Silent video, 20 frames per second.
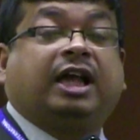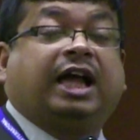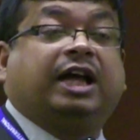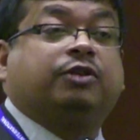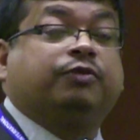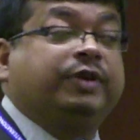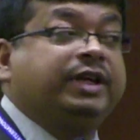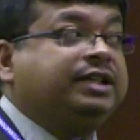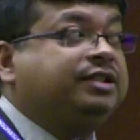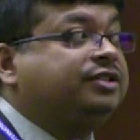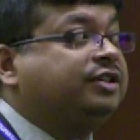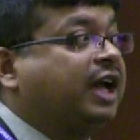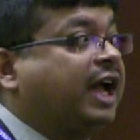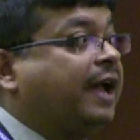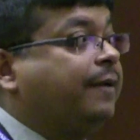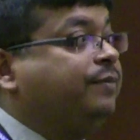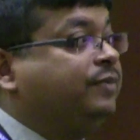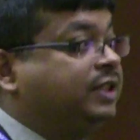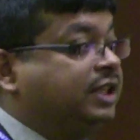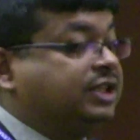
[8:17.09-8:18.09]
and with
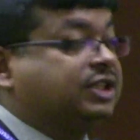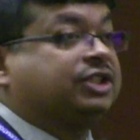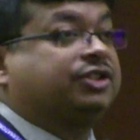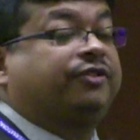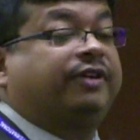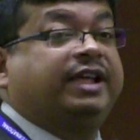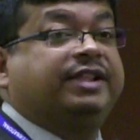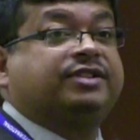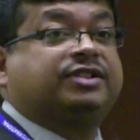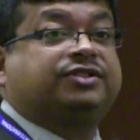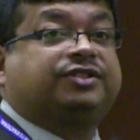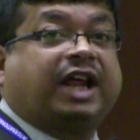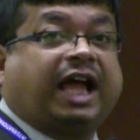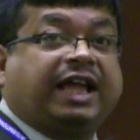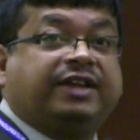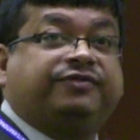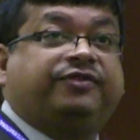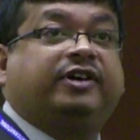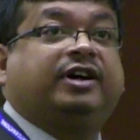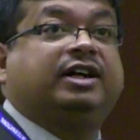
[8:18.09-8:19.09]
time, these strains
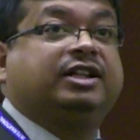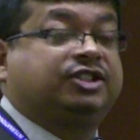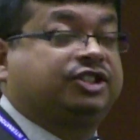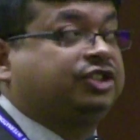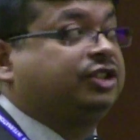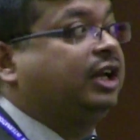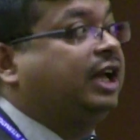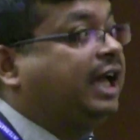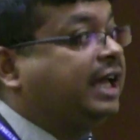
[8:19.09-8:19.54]
diverged,